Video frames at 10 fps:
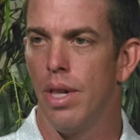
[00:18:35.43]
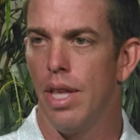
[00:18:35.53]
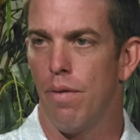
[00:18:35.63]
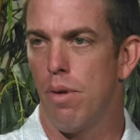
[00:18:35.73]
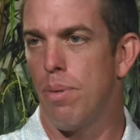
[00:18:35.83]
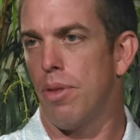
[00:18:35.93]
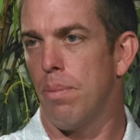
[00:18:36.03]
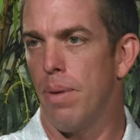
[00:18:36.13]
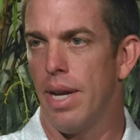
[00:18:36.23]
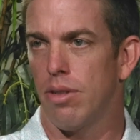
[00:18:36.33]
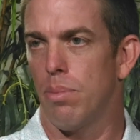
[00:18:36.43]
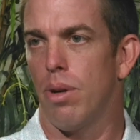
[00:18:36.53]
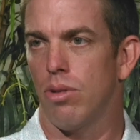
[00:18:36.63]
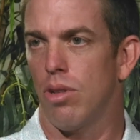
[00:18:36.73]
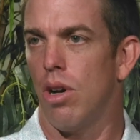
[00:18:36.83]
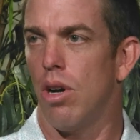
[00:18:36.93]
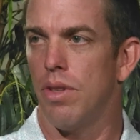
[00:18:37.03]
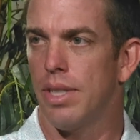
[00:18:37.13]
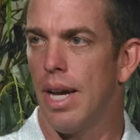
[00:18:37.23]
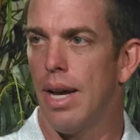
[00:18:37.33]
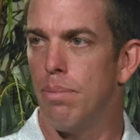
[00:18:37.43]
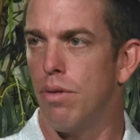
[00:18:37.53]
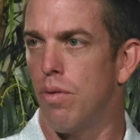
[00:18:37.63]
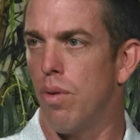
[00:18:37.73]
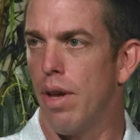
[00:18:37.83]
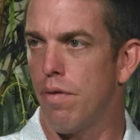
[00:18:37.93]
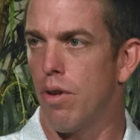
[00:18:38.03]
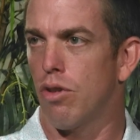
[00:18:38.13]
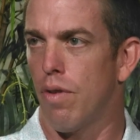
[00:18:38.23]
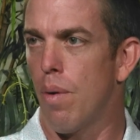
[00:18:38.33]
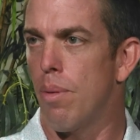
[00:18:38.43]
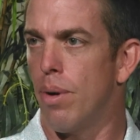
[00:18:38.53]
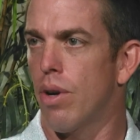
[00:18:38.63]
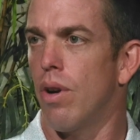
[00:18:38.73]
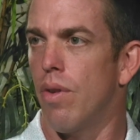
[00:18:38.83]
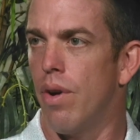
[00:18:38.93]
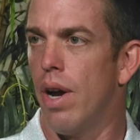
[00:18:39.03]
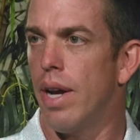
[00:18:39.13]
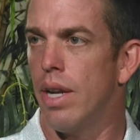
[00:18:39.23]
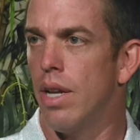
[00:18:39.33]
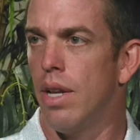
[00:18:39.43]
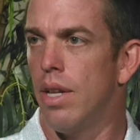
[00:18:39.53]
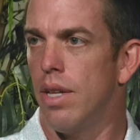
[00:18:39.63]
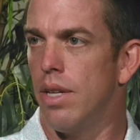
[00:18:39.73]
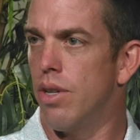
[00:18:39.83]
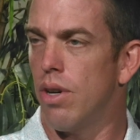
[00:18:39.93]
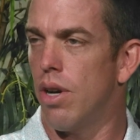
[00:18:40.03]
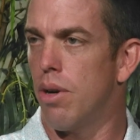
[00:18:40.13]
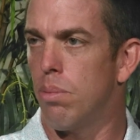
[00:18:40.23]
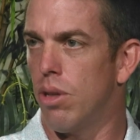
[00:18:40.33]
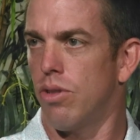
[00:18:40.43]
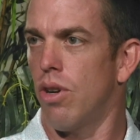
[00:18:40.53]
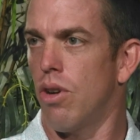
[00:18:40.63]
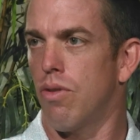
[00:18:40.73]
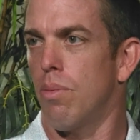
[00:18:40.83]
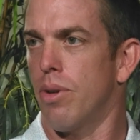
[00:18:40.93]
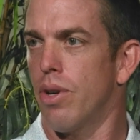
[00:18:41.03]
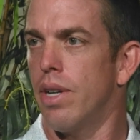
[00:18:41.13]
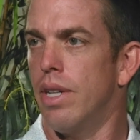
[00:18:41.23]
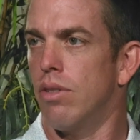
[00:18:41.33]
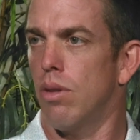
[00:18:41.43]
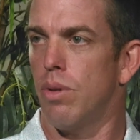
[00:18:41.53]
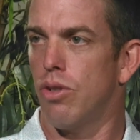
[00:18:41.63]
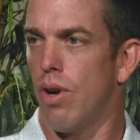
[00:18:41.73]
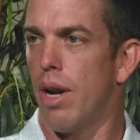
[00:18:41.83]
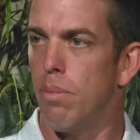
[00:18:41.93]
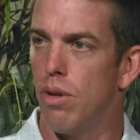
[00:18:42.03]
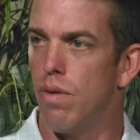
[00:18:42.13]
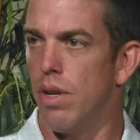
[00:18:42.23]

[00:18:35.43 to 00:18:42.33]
if we put the exit post all the time before that first fairway bunker on the right, you're 100+ yards from the green. So we try to move it